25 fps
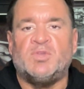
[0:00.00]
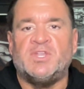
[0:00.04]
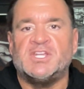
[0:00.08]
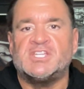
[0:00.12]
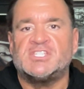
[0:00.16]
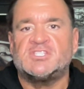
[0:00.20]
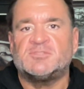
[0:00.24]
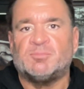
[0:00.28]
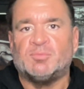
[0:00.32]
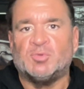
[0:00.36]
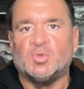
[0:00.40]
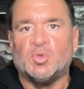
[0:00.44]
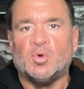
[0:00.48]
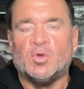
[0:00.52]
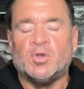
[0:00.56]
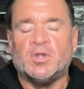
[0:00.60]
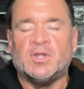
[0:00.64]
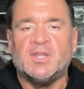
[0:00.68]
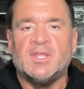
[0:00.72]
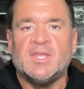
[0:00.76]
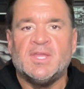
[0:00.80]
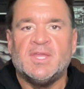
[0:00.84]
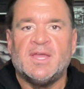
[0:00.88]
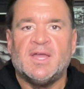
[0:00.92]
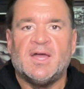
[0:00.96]

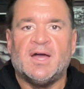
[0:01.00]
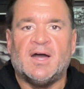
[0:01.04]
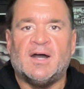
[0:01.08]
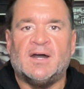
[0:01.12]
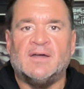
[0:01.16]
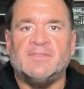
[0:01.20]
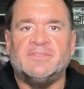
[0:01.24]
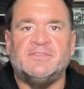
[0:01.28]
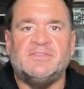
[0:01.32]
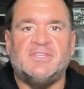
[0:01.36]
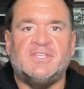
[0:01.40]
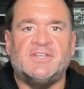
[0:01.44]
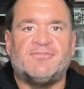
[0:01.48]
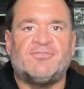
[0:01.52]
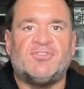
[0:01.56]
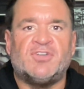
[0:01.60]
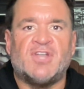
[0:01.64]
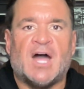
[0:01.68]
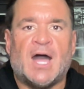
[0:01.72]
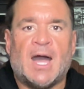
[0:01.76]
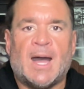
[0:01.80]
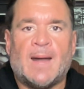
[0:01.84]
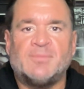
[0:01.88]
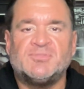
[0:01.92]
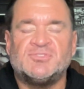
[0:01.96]
re-explore uh, the
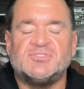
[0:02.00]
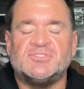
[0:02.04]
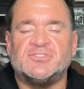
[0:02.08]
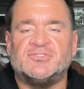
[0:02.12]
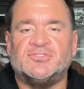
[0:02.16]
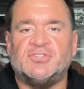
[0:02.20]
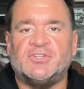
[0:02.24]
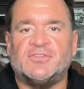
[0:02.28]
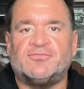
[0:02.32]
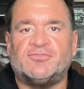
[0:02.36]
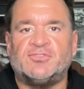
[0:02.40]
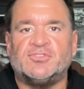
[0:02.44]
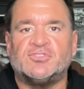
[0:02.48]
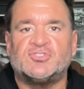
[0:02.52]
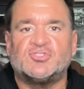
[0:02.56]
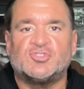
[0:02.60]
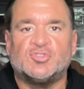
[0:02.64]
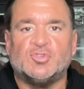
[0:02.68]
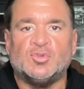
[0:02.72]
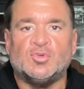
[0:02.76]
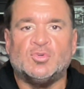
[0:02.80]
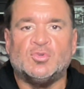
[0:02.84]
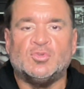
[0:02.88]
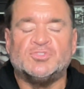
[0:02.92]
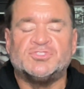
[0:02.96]
different options, different
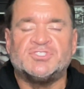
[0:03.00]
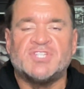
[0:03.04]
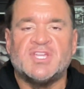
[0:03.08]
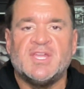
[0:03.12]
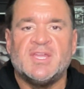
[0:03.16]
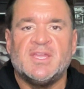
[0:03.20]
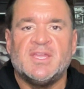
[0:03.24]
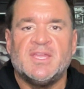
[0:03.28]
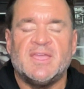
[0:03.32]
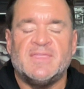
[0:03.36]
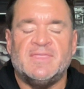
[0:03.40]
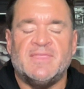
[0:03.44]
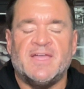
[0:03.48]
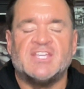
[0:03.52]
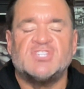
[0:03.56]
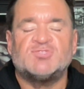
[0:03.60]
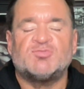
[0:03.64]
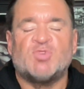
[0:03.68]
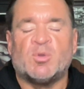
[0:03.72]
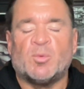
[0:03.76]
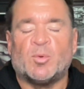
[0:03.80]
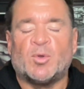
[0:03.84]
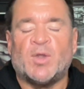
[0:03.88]
schools, and that's